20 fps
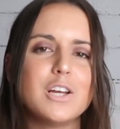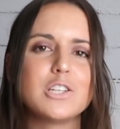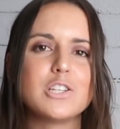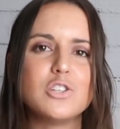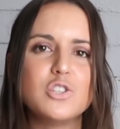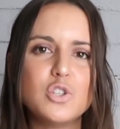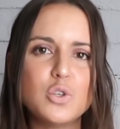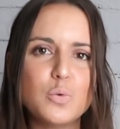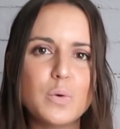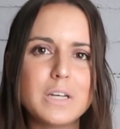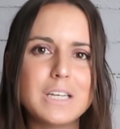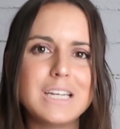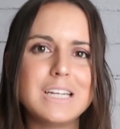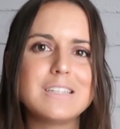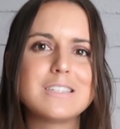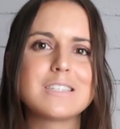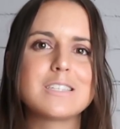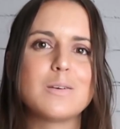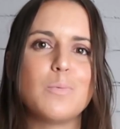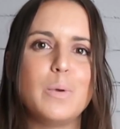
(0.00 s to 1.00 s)
to do what
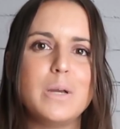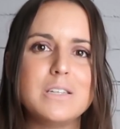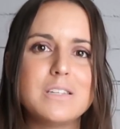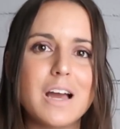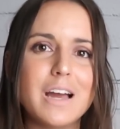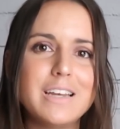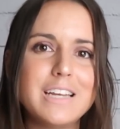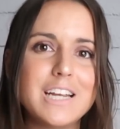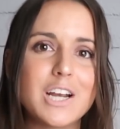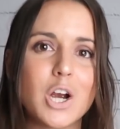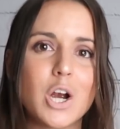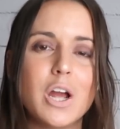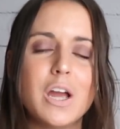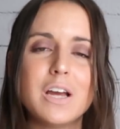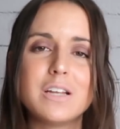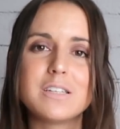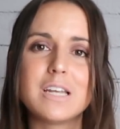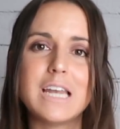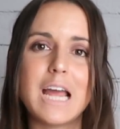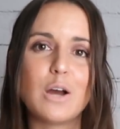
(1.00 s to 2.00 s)
needs to be done here,
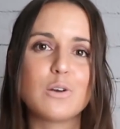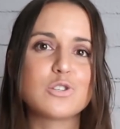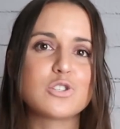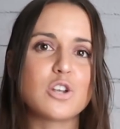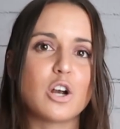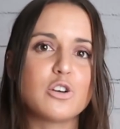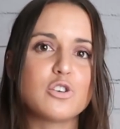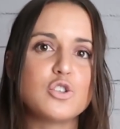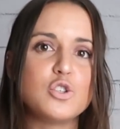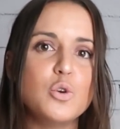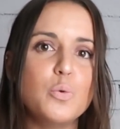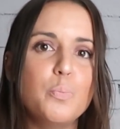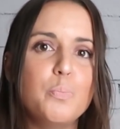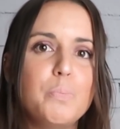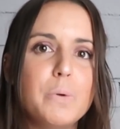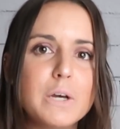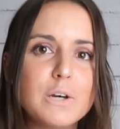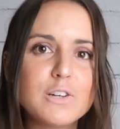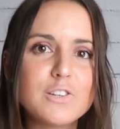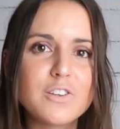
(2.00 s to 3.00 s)
to now start to
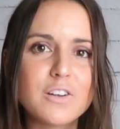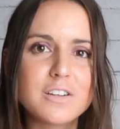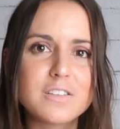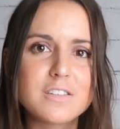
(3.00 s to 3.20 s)
build